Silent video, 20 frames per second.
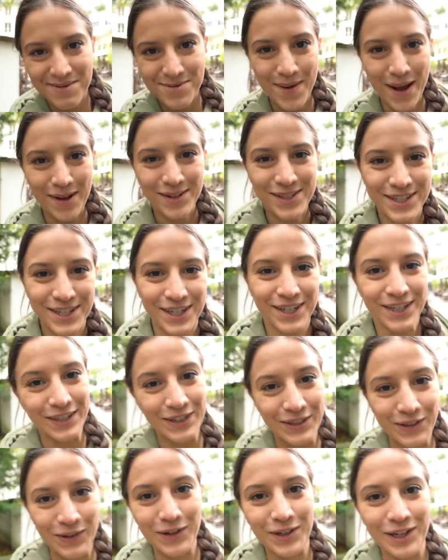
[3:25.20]
about to turn
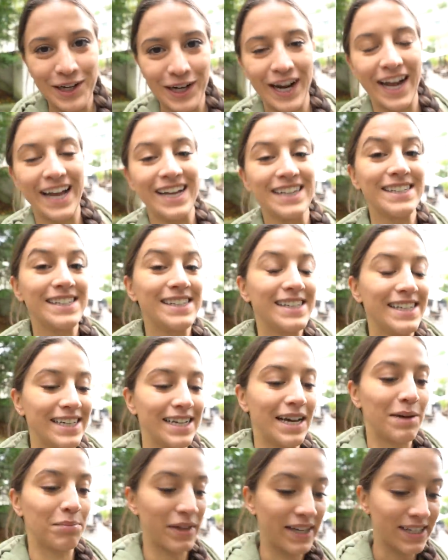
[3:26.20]
the corner and see
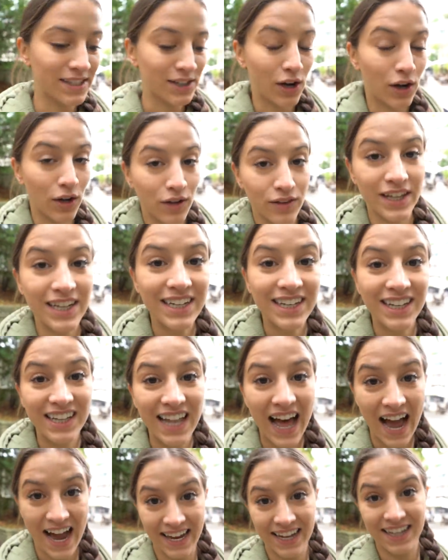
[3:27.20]
a place called the
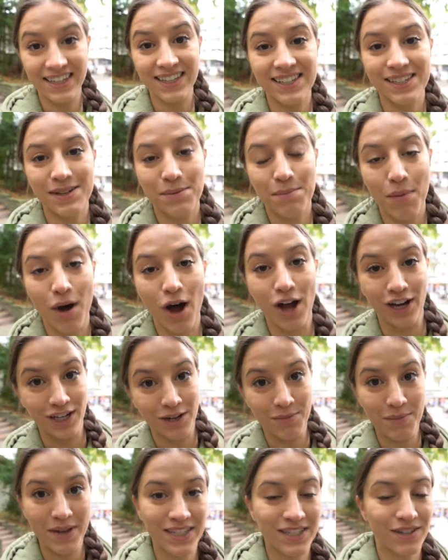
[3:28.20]
Lions
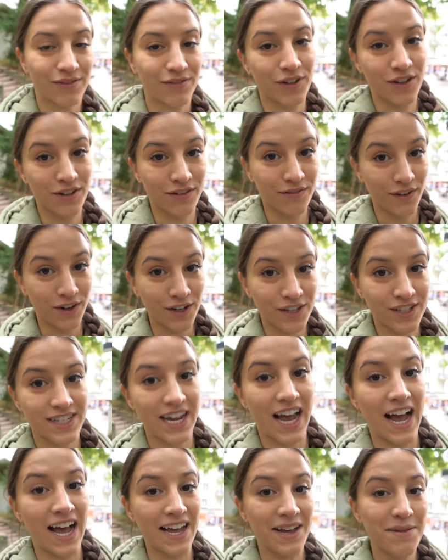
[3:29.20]
Monument for the first
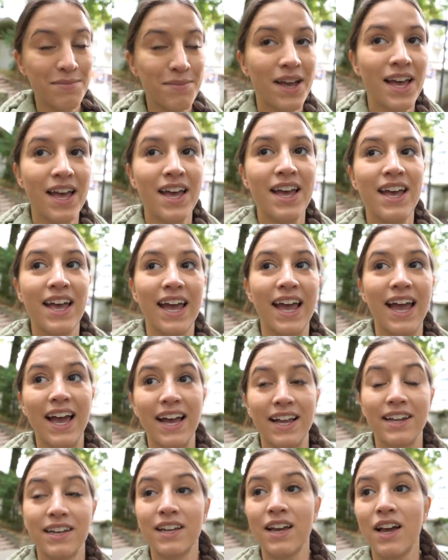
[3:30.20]
time
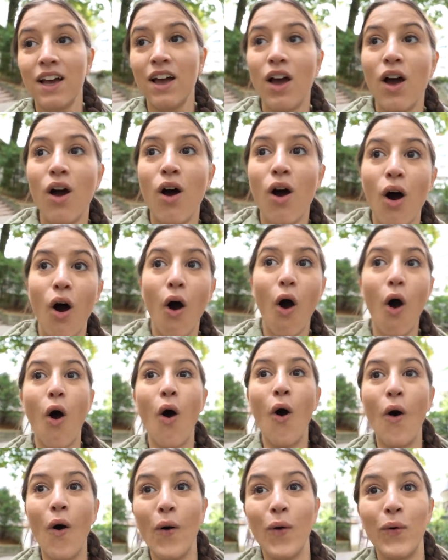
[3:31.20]
and
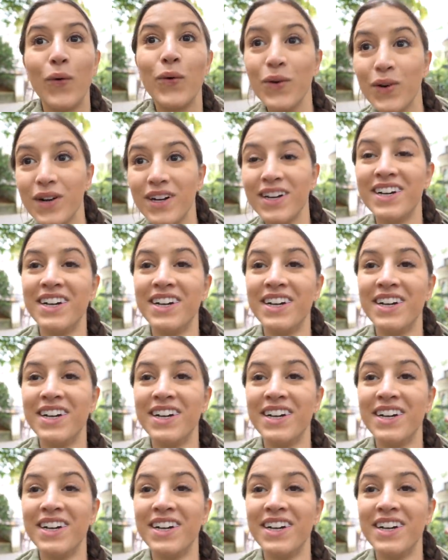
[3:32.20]
oh